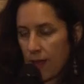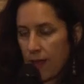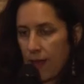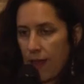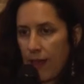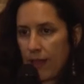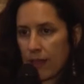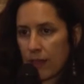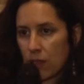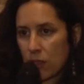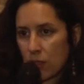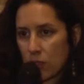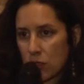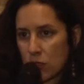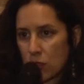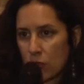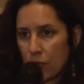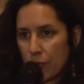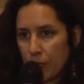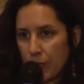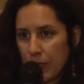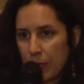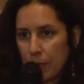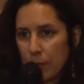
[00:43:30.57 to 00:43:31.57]
And lots
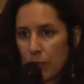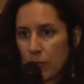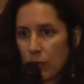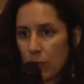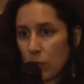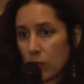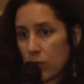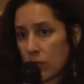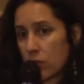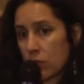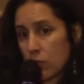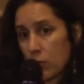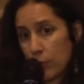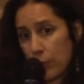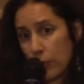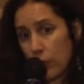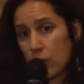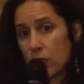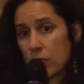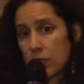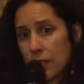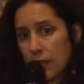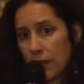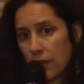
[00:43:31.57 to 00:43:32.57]
of people were
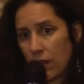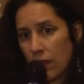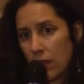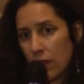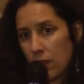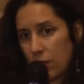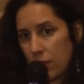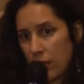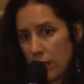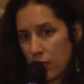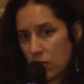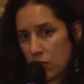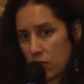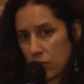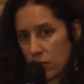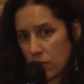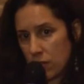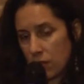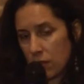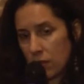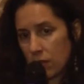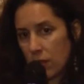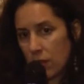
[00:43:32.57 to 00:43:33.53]
supporting the invasion.